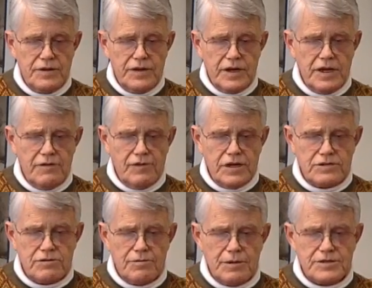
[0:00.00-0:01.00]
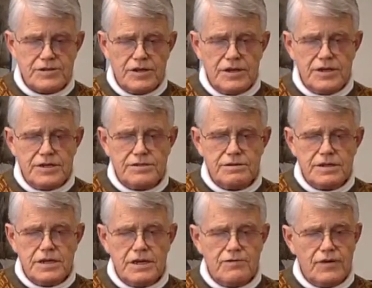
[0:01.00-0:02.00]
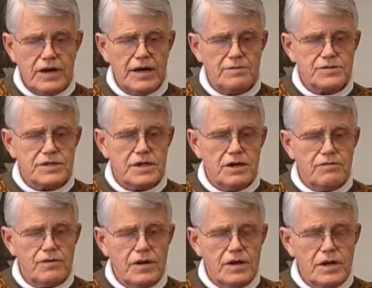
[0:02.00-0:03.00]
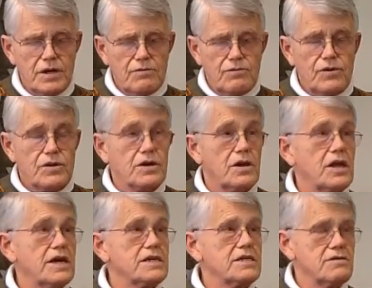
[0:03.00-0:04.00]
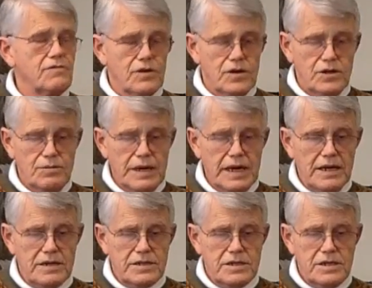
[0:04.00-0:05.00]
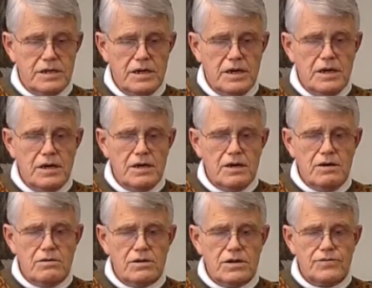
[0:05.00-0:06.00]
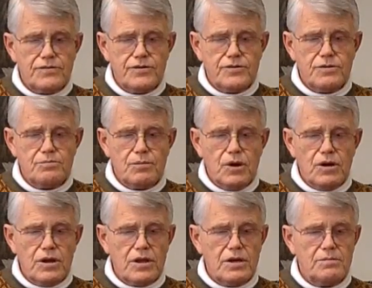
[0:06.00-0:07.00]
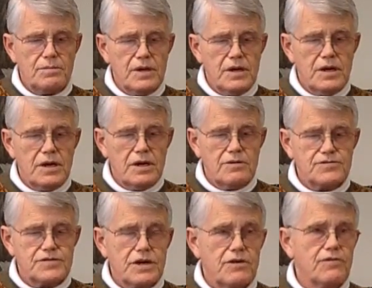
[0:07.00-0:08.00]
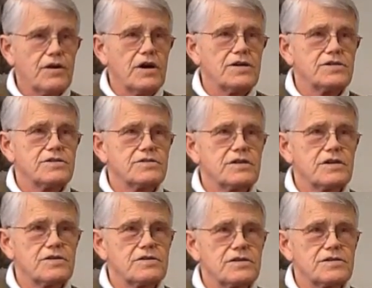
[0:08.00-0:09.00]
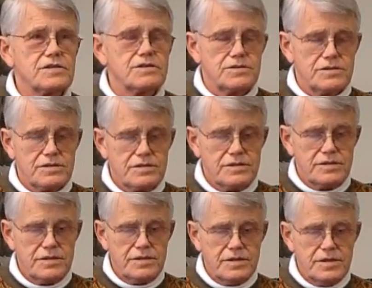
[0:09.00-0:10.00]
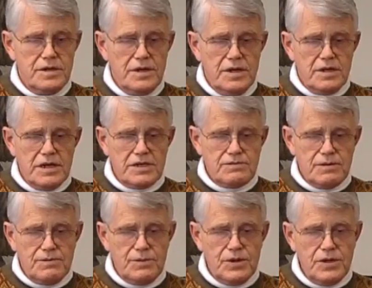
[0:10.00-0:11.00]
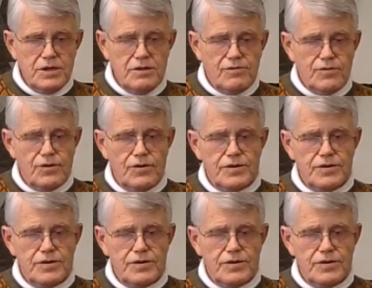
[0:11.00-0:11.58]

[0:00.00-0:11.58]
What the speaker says: The individual must learn to identify himself with collective humanity only through the martyrdom of self-conscious existence. That's what we're here for.